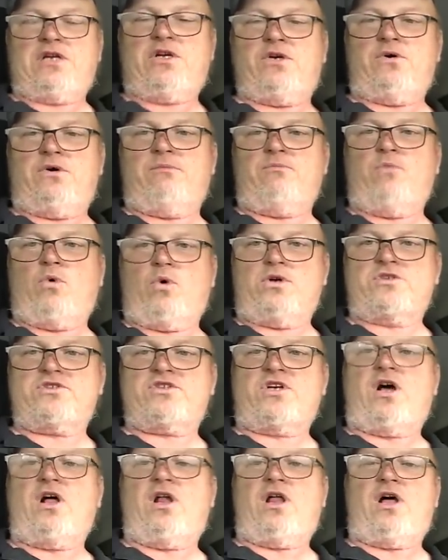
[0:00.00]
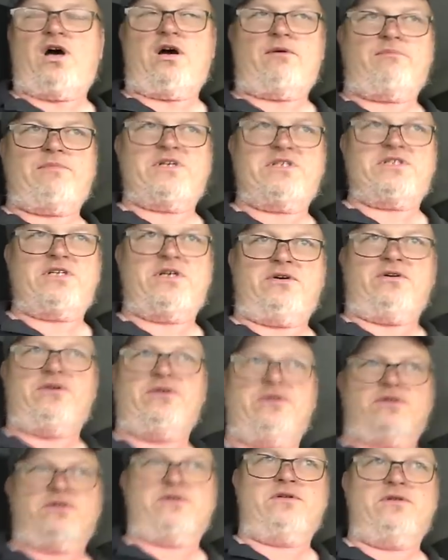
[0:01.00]
doing more saw log
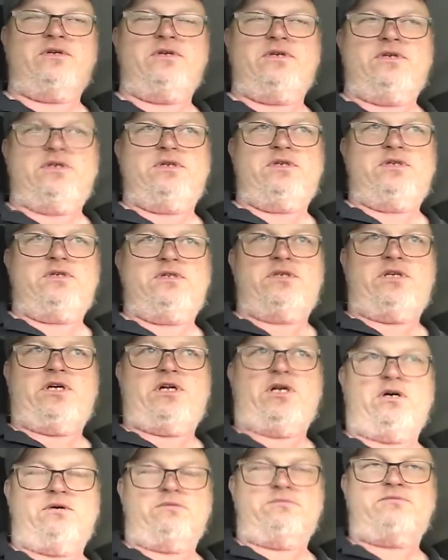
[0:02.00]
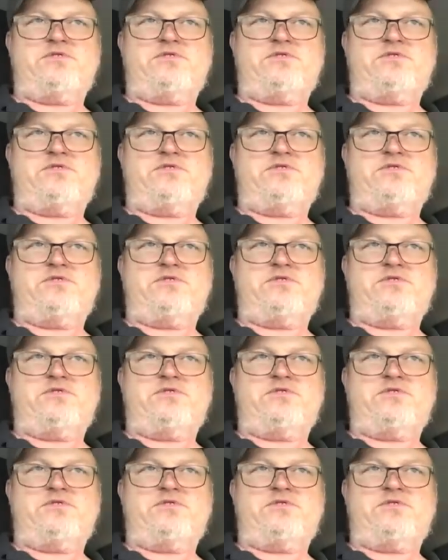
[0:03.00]
material, you know,